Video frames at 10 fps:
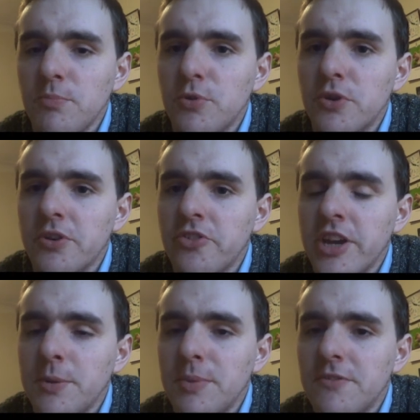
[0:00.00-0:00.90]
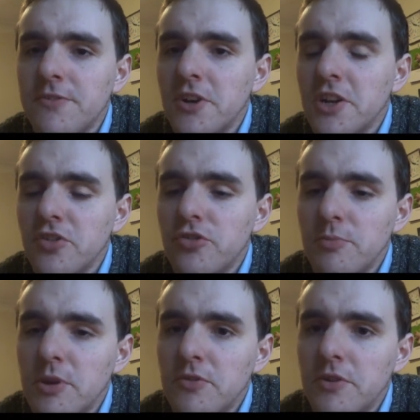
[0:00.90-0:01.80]
book has now been fully
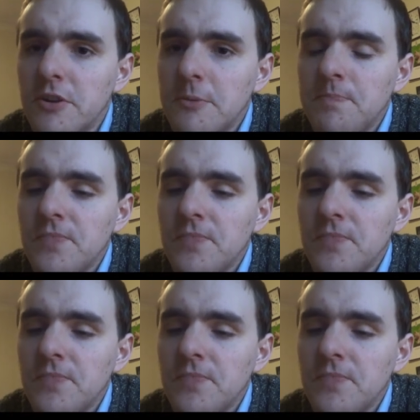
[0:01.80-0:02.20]
distributed.